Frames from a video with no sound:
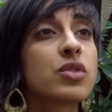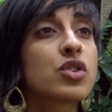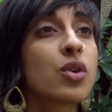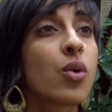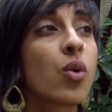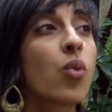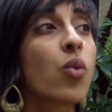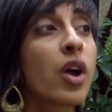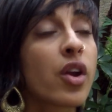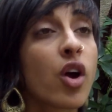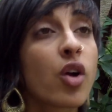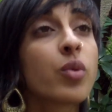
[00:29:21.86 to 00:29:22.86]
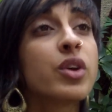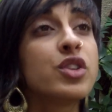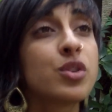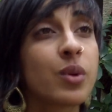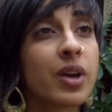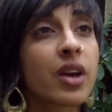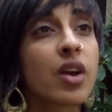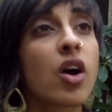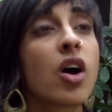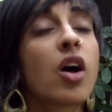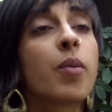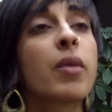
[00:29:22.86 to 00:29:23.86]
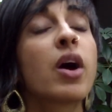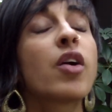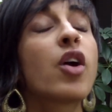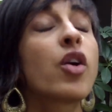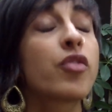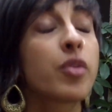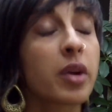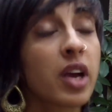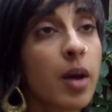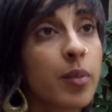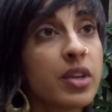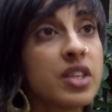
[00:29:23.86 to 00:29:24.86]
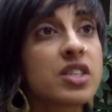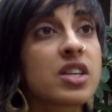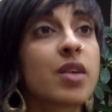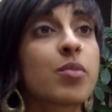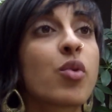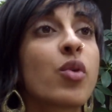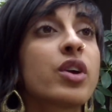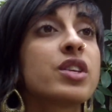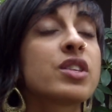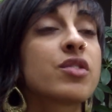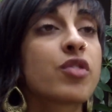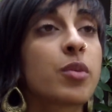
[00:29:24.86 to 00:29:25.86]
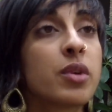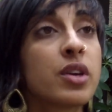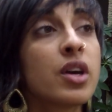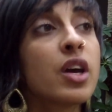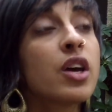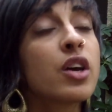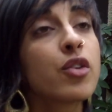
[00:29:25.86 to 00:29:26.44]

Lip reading: So what are we doing from a company standpoint and from a